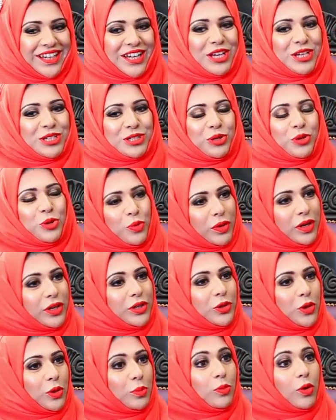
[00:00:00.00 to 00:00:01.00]
Yeah. So who
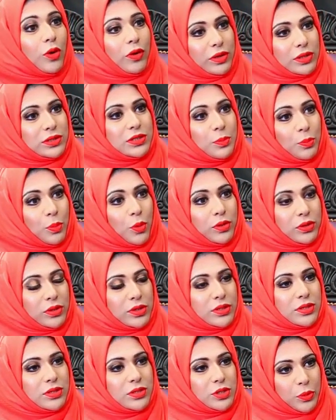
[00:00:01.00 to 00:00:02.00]
were your moral
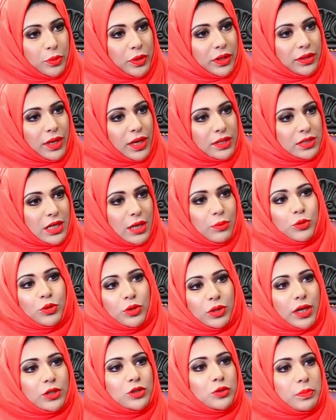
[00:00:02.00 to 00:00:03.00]
supporters during that time?
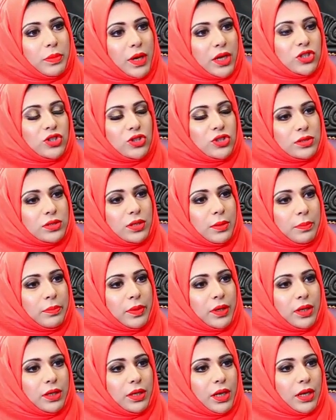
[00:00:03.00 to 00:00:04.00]
Would you like to mention
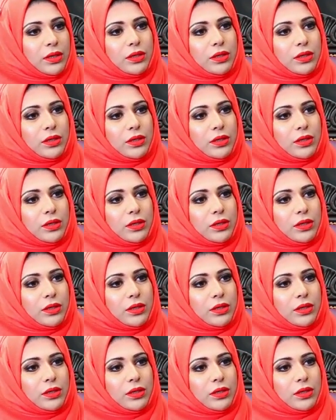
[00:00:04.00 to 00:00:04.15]
somebody?